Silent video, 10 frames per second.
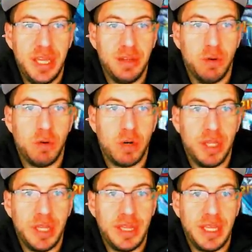the
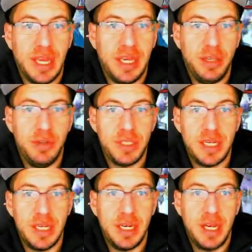order that they get used
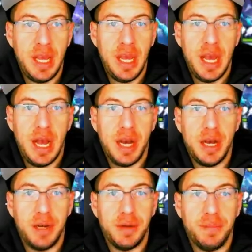in.
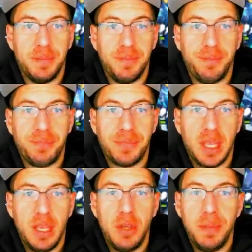
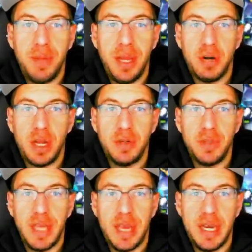You can play around
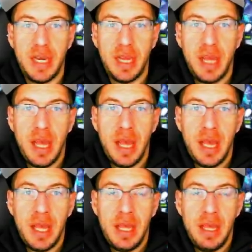with that.
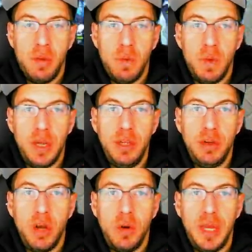When you
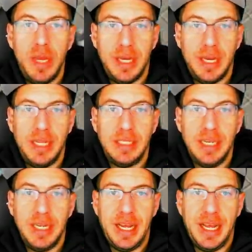go in,
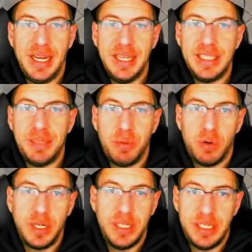it is
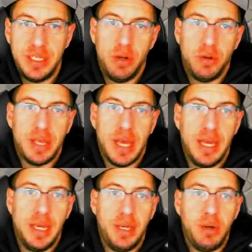important to note
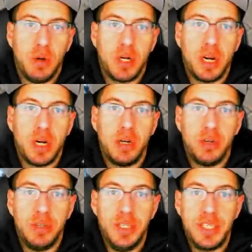that your current
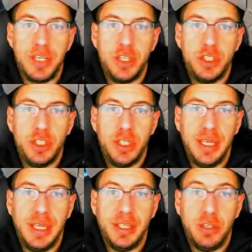research
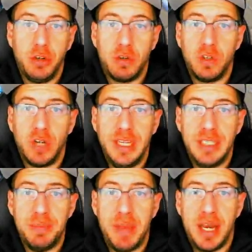and your
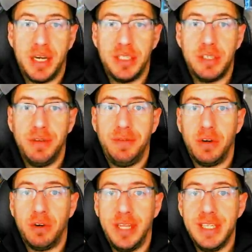race matters. So if
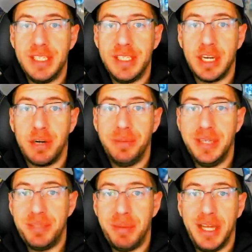your races are
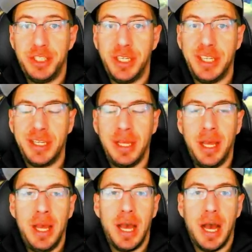mismatching,
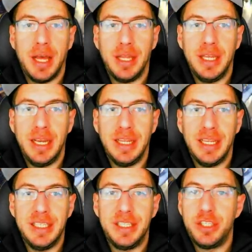
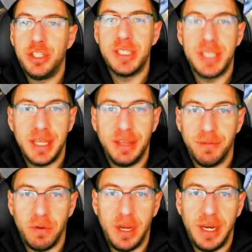it's just like the
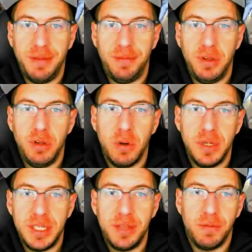Void. If you go
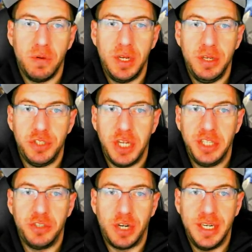into the Void, you
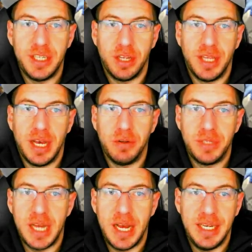change race on the
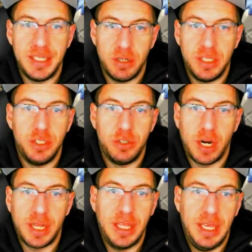outside, it's going to
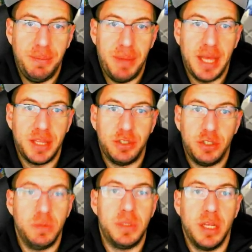directly impact the
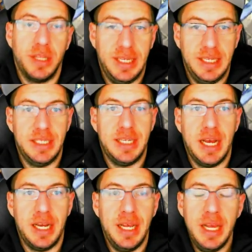troops on the
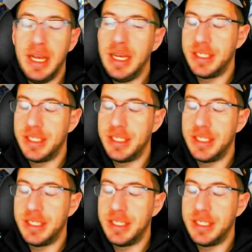inside. It's